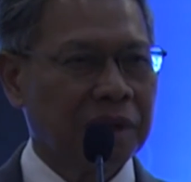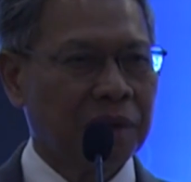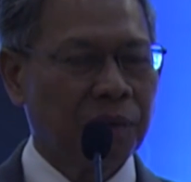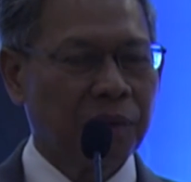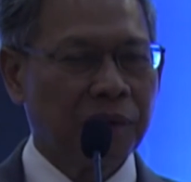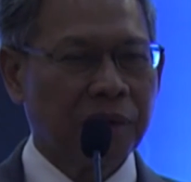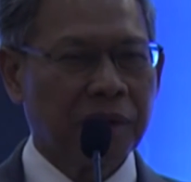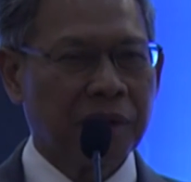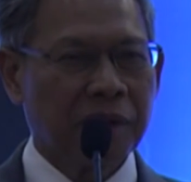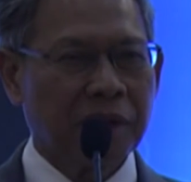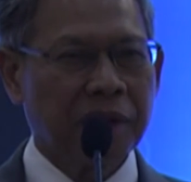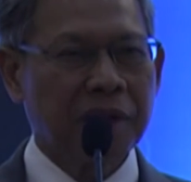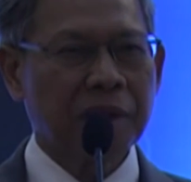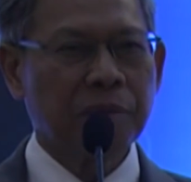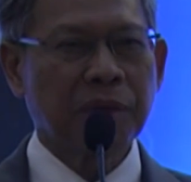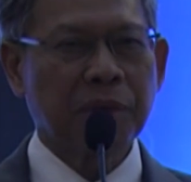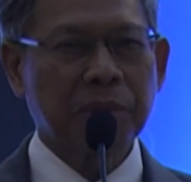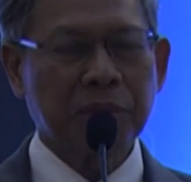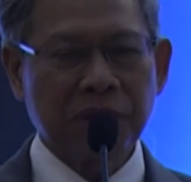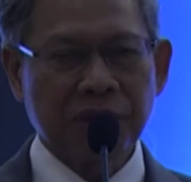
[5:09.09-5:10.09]
with leading
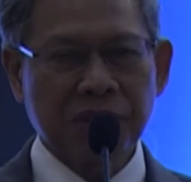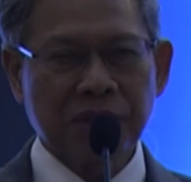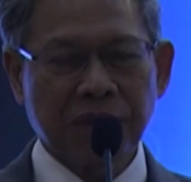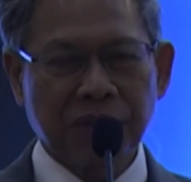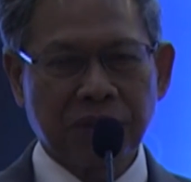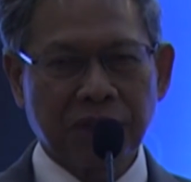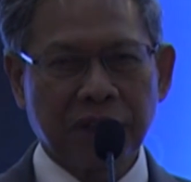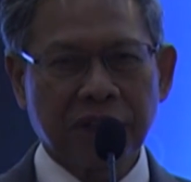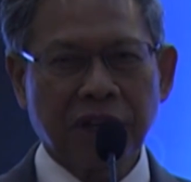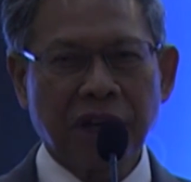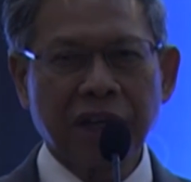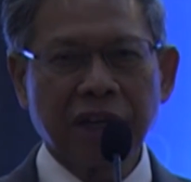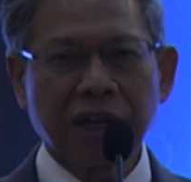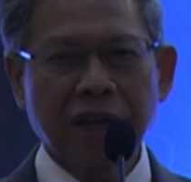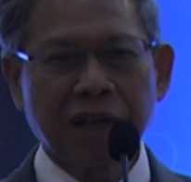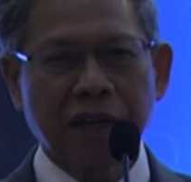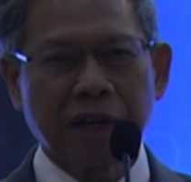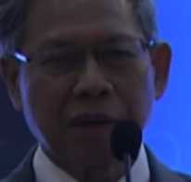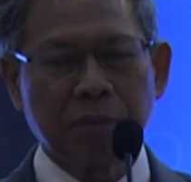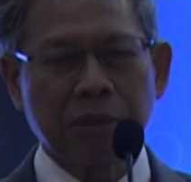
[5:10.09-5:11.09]
members of the
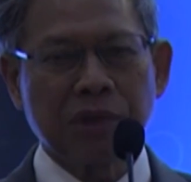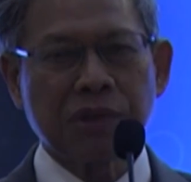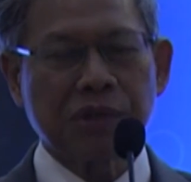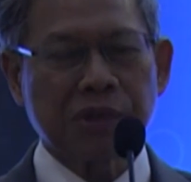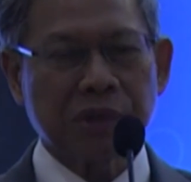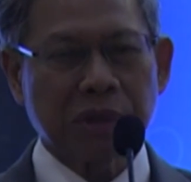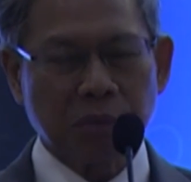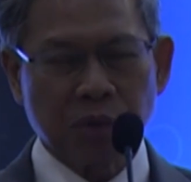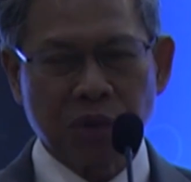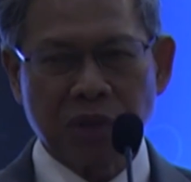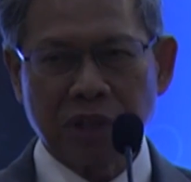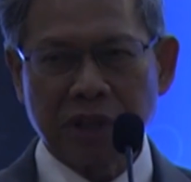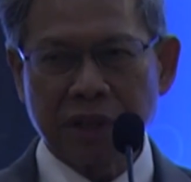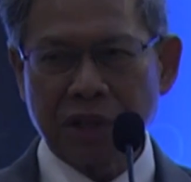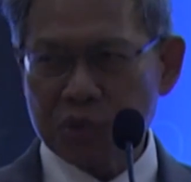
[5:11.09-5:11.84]
Telangana business community,